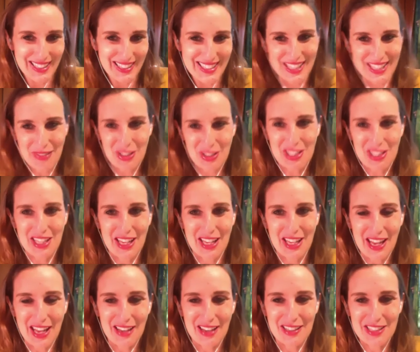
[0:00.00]
70
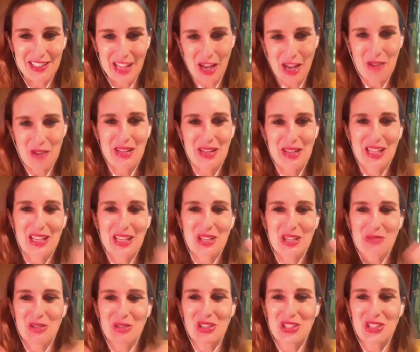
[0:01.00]
and tell me
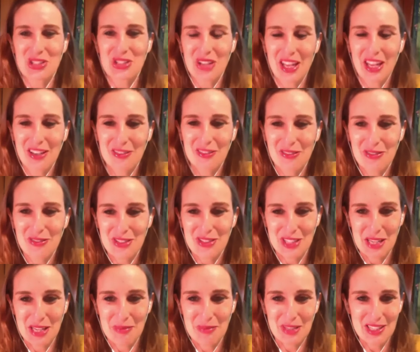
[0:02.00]
you wish you had have
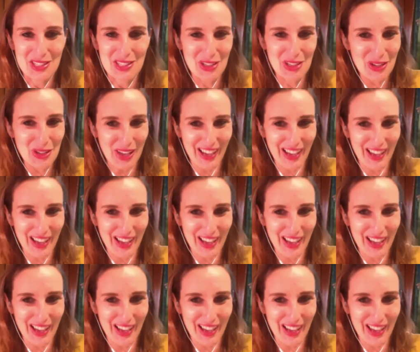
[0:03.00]
seen me sooner.